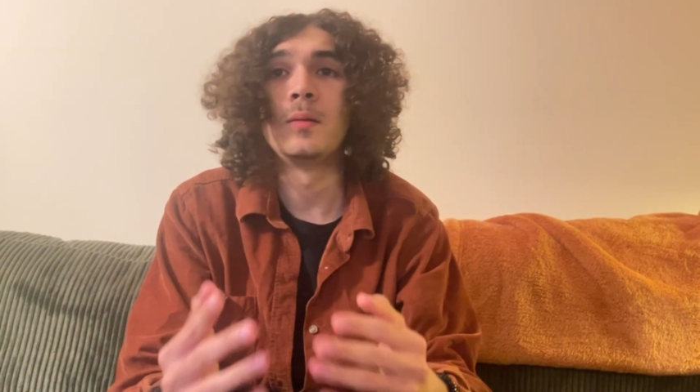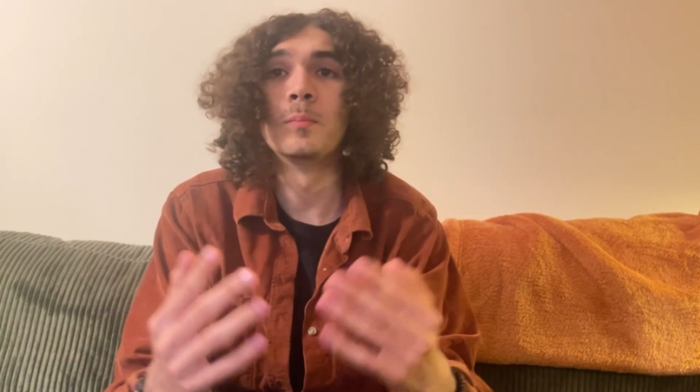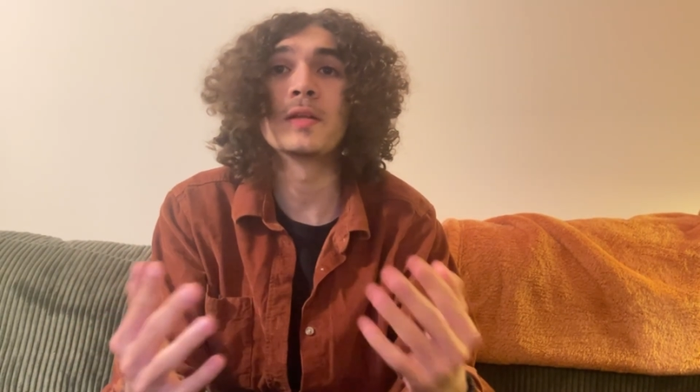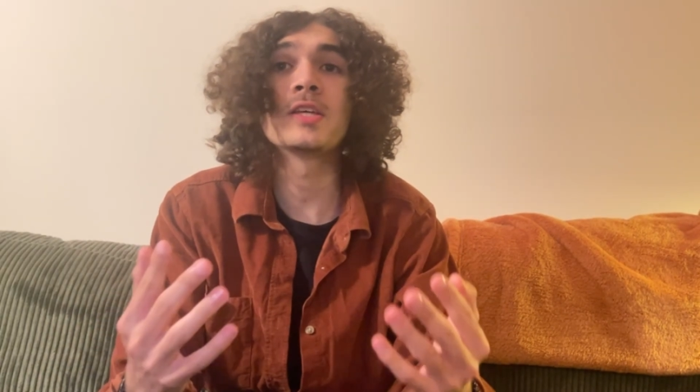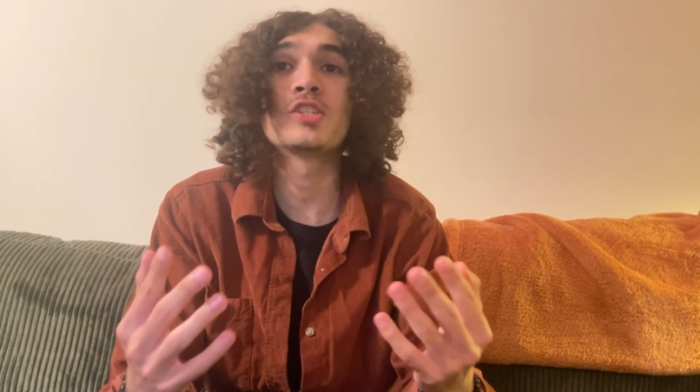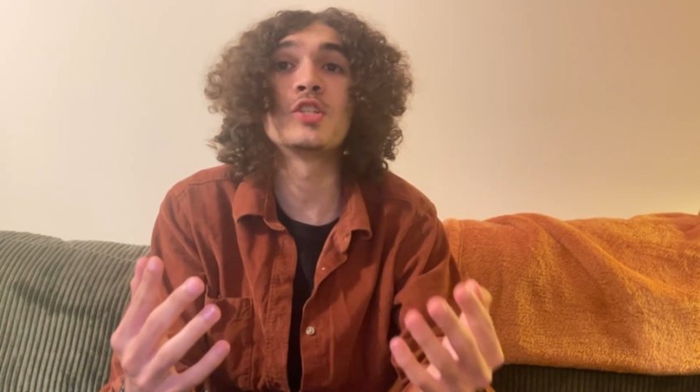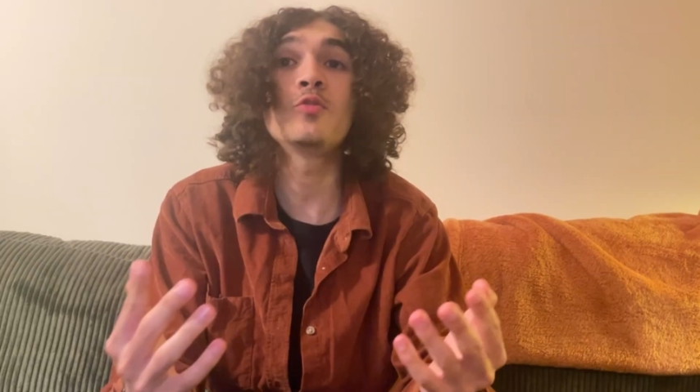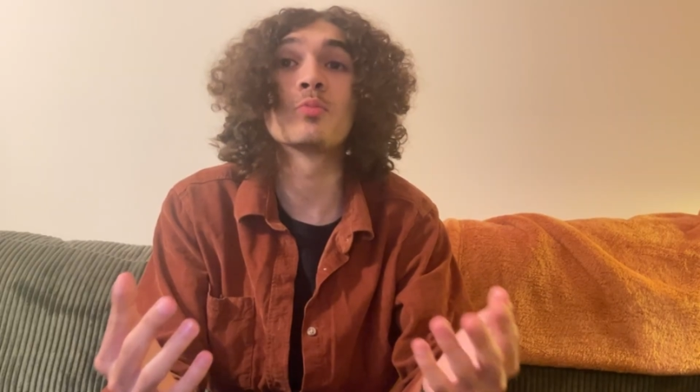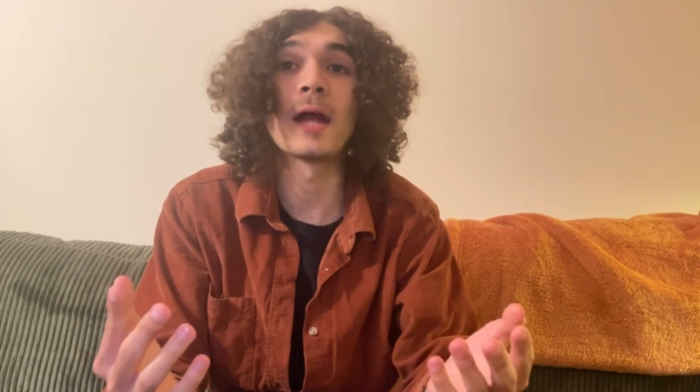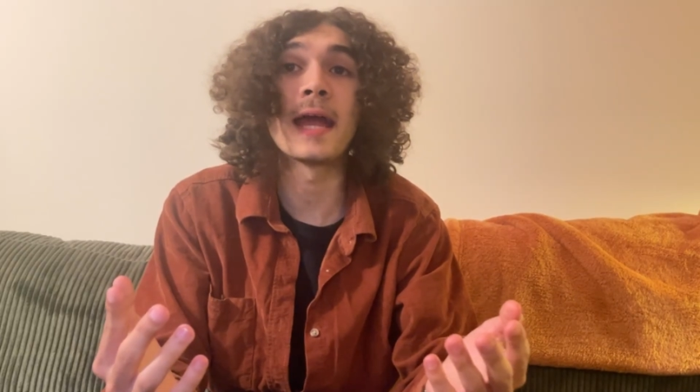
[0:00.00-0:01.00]
But this new
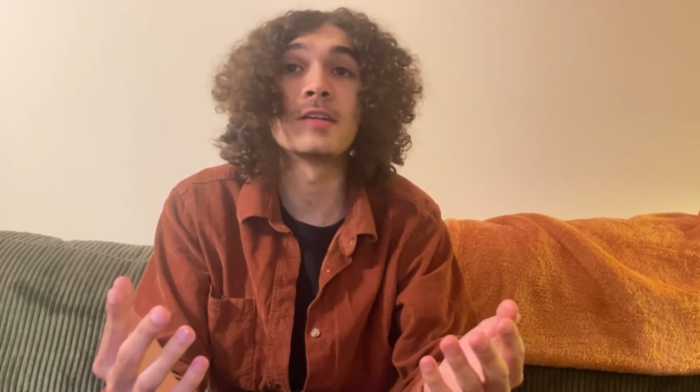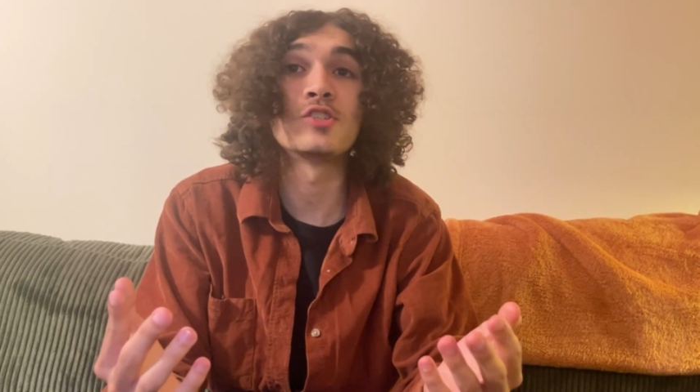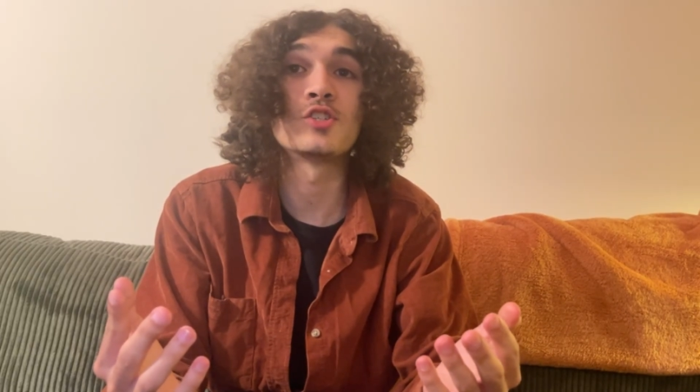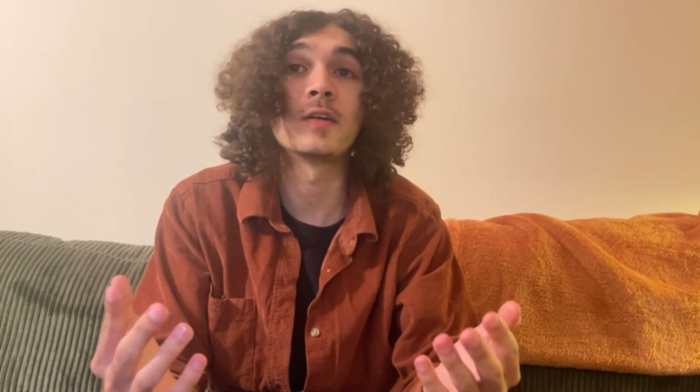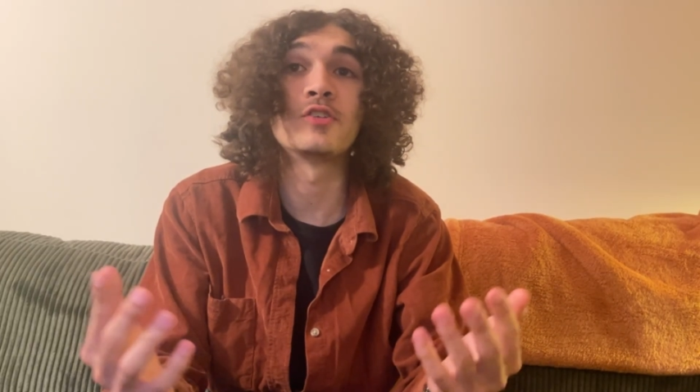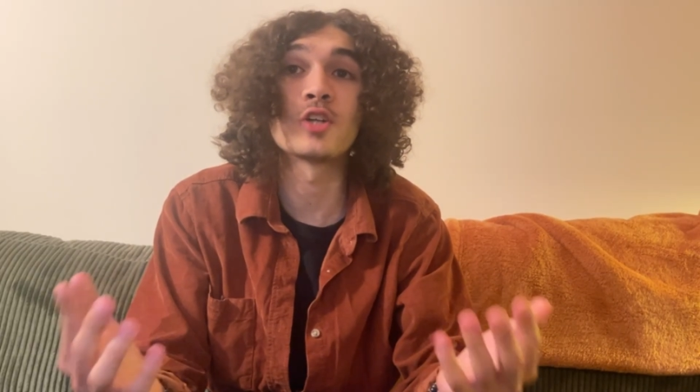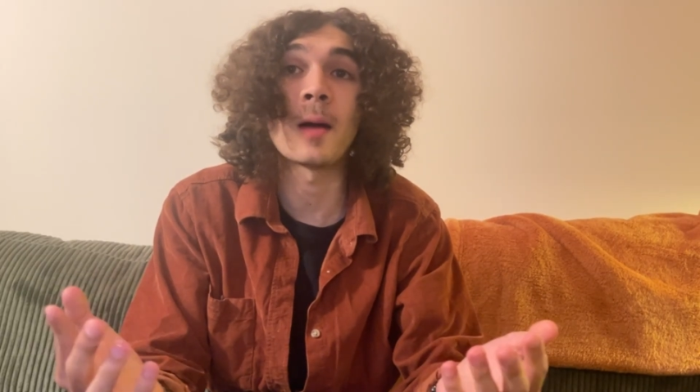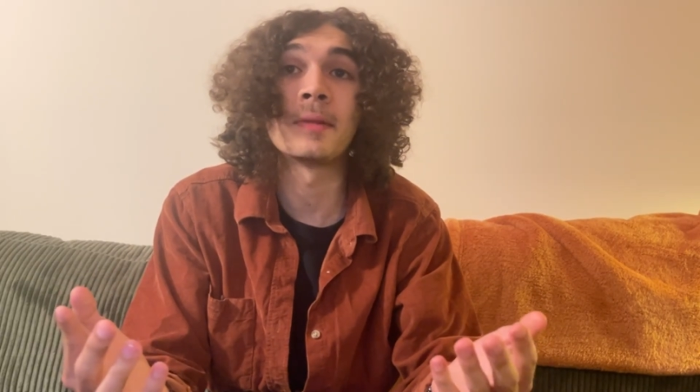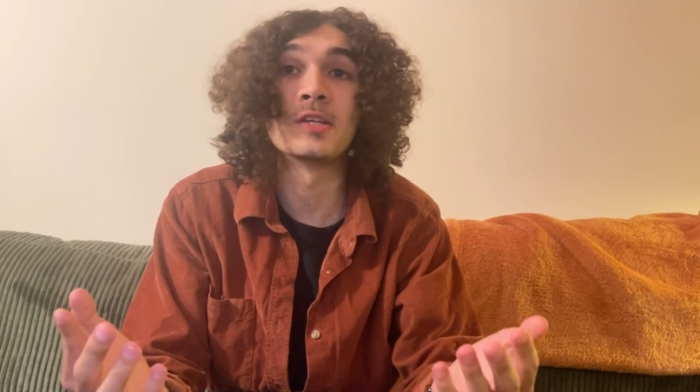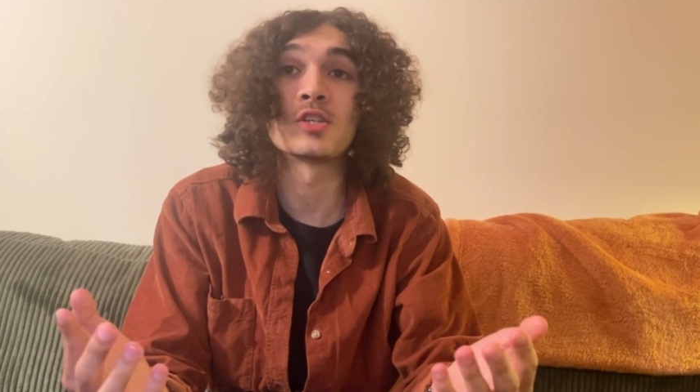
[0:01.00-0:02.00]
branch of
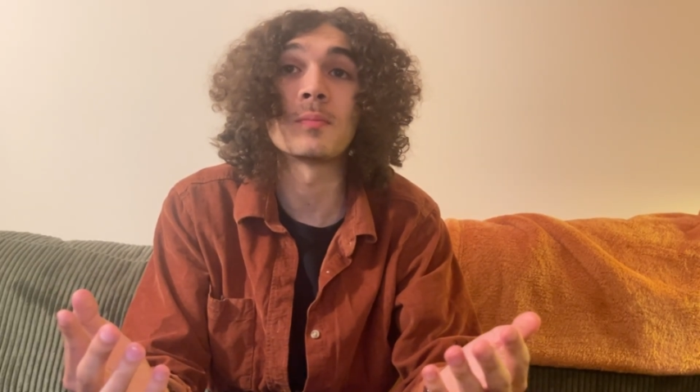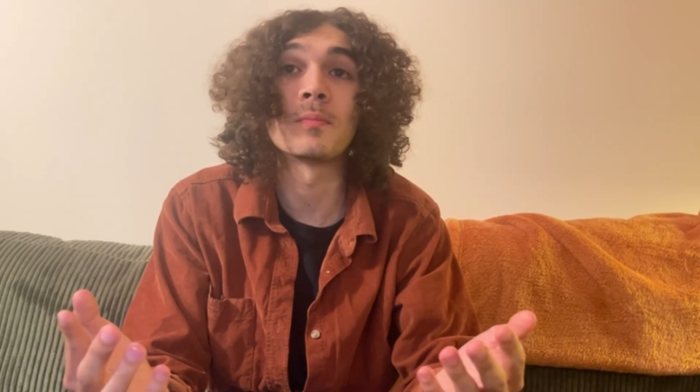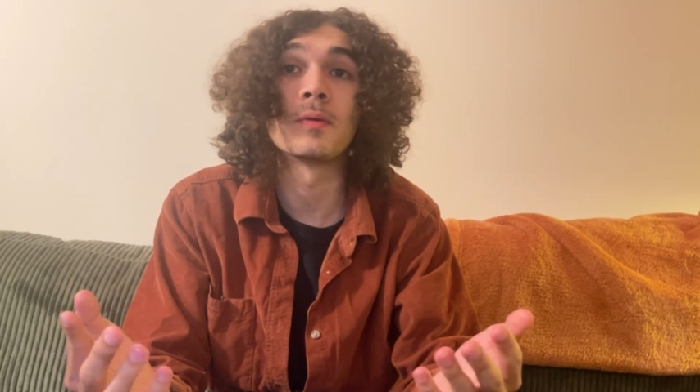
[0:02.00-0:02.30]
shamanism